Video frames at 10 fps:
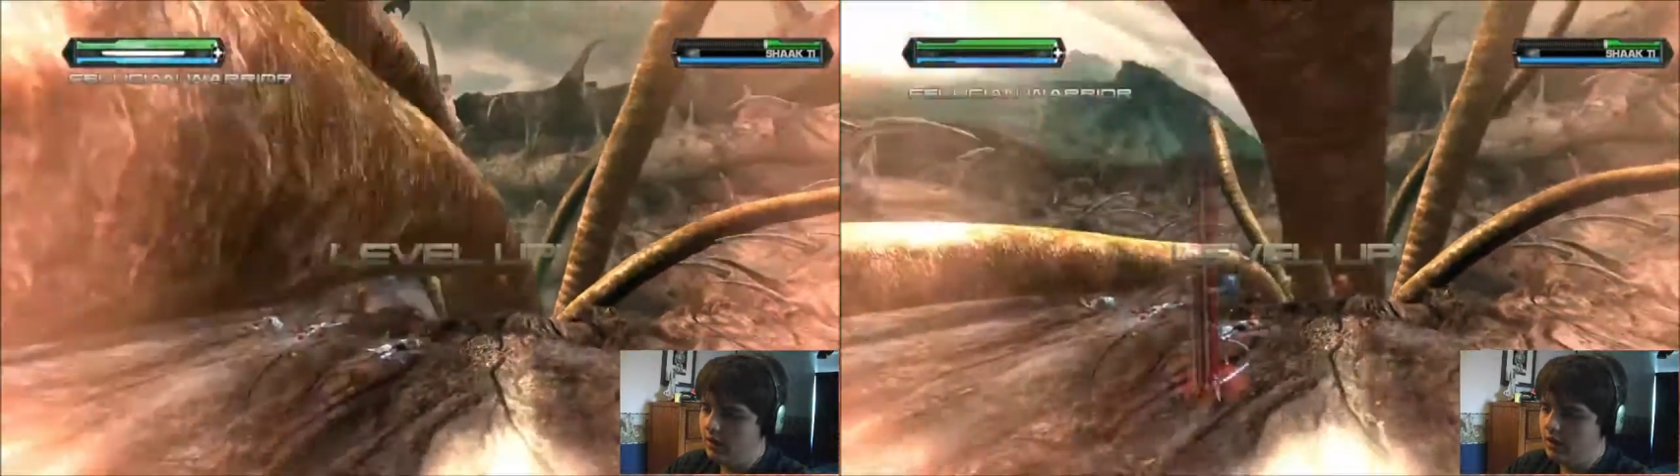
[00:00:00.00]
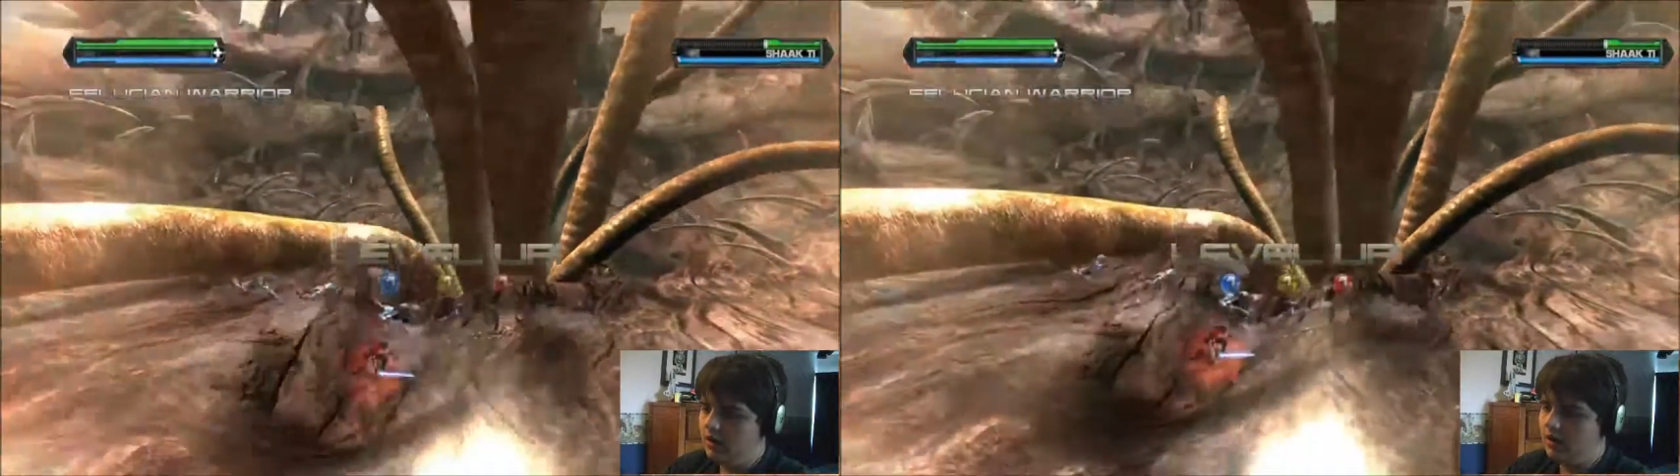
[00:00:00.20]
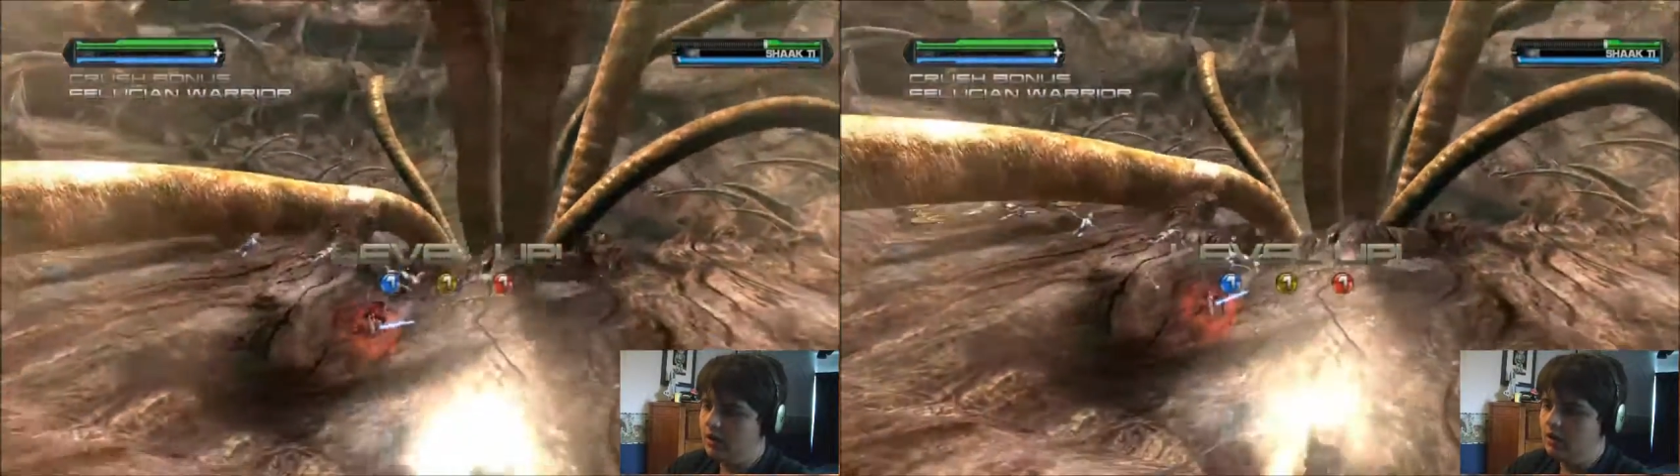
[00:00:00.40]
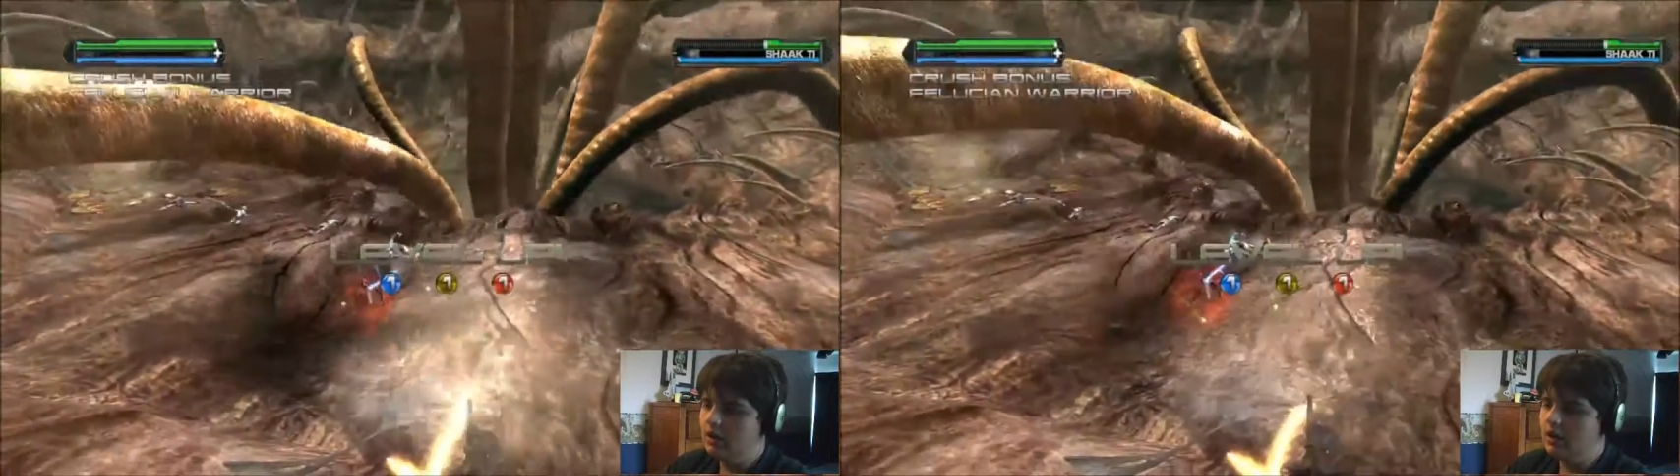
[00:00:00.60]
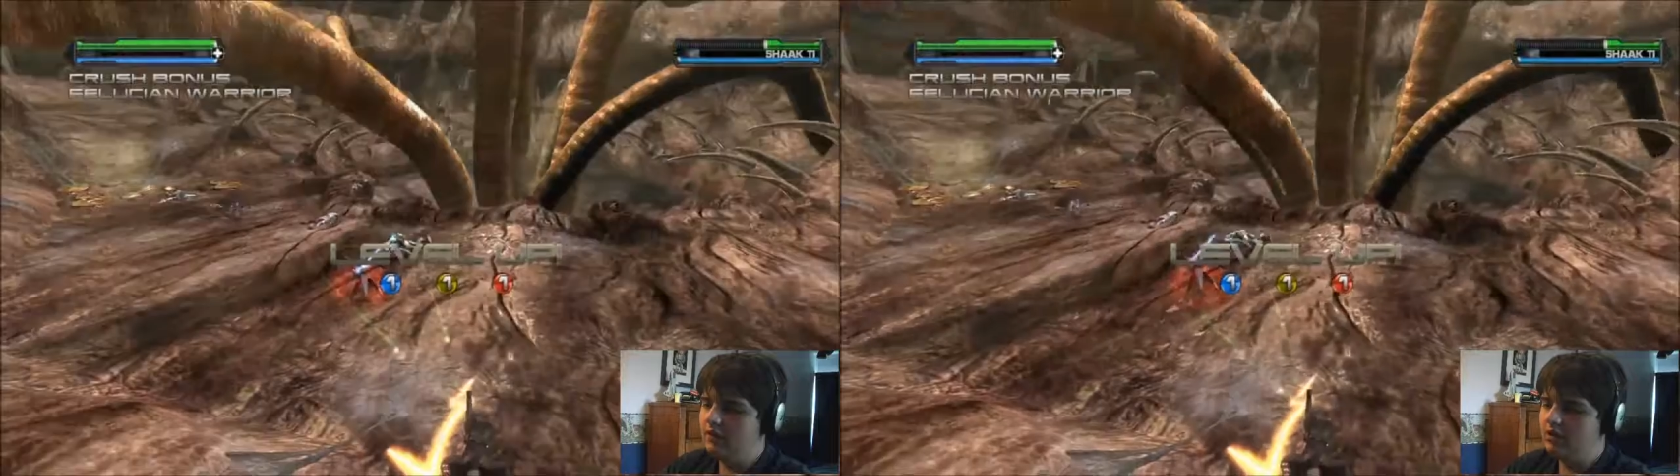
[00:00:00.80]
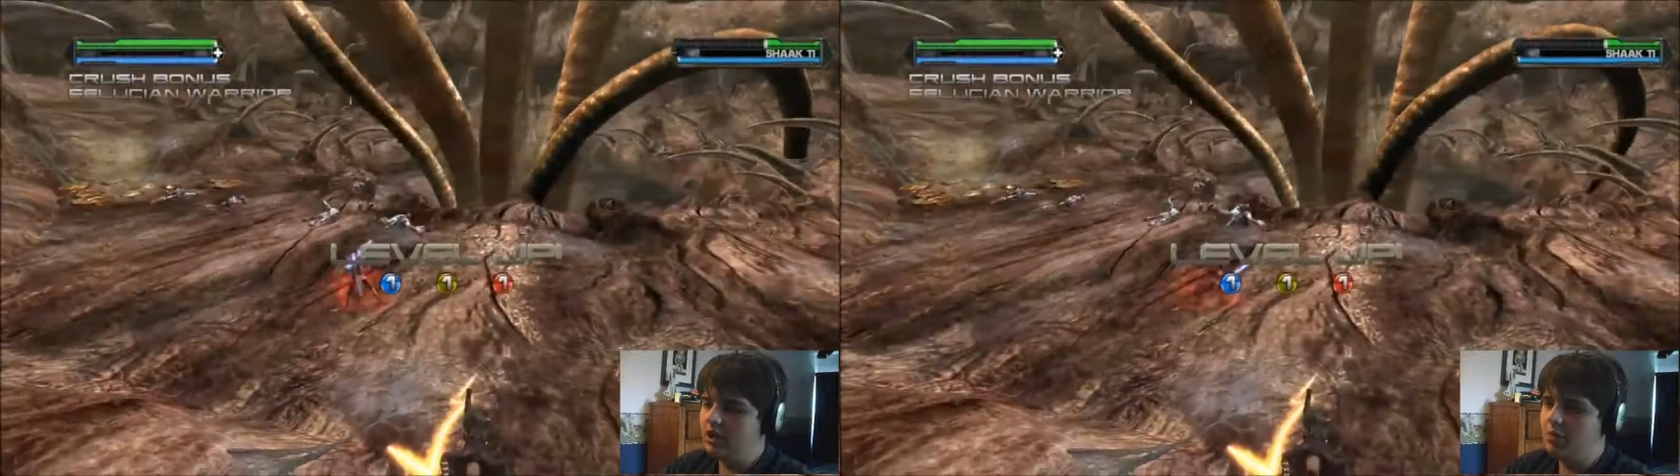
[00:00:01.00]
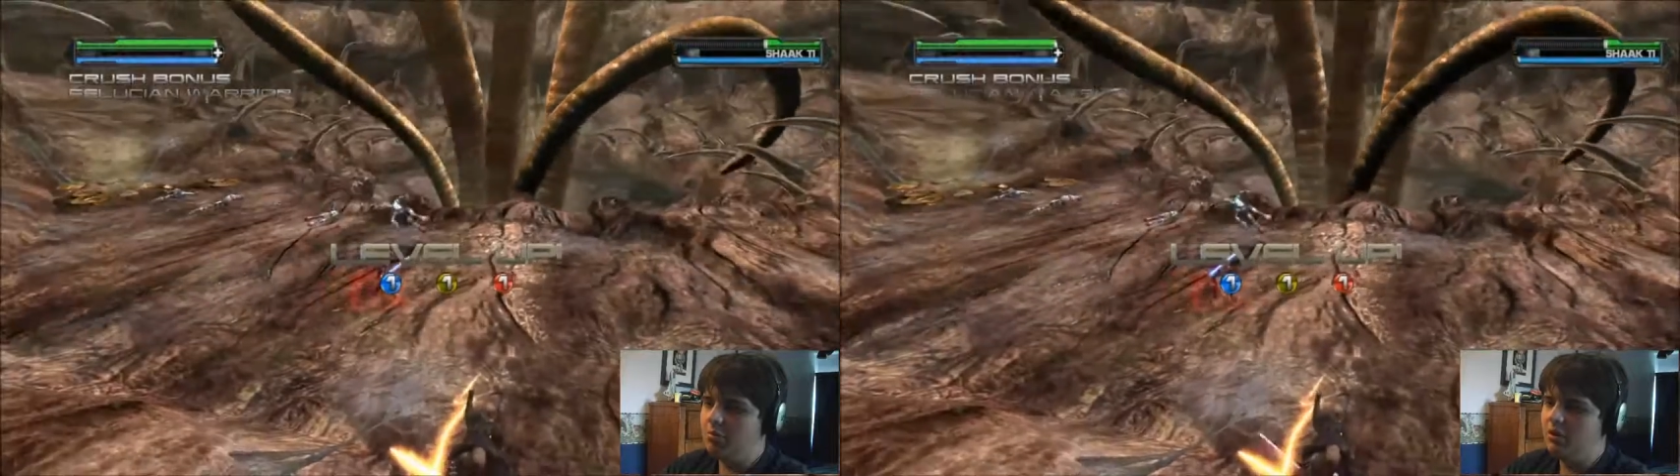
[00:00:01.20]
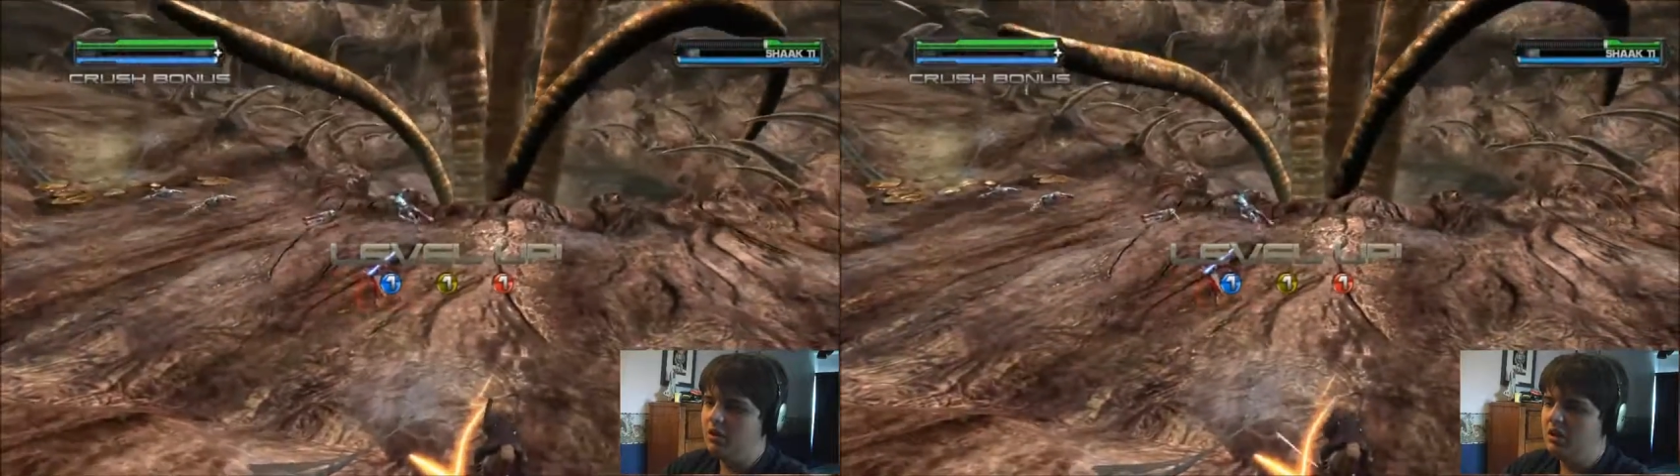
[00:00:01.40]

ah, uh, I leveled up.